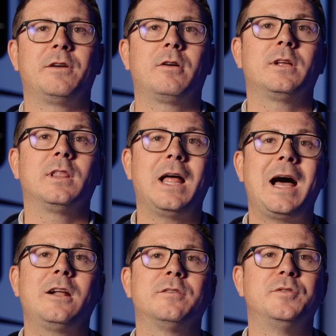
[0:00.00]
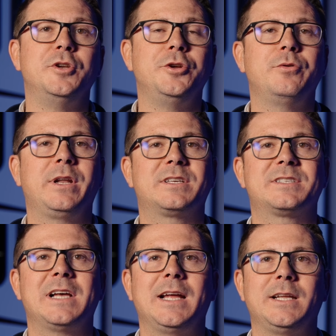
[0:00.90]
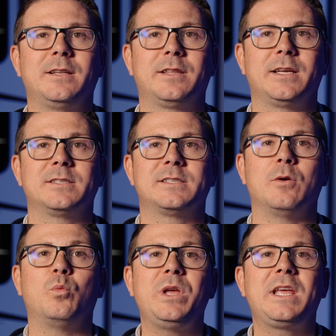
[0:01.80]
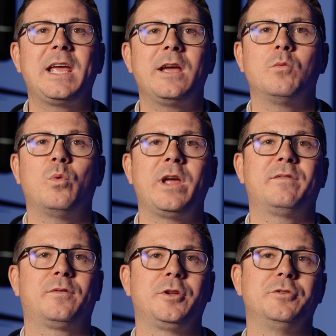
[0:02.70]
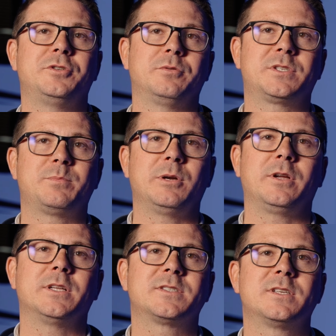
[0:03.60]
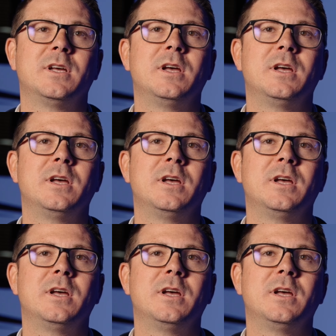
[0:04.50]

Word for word: there are a lot of new and exciting things that we can't wait for you to experience.